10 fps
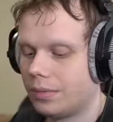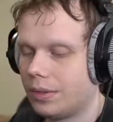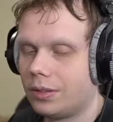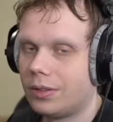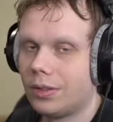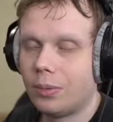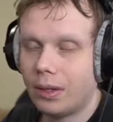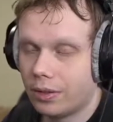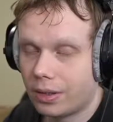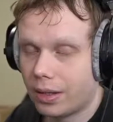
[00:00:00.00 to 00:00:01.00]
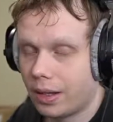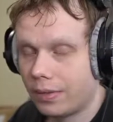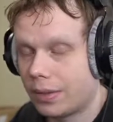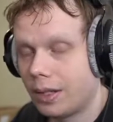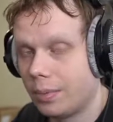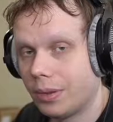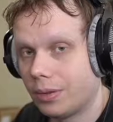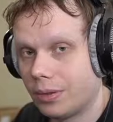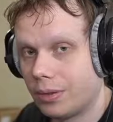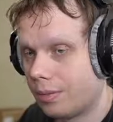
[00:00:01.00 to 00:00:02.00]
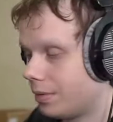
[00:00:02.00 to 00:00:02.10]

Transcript: there's no way you're gonna have typos.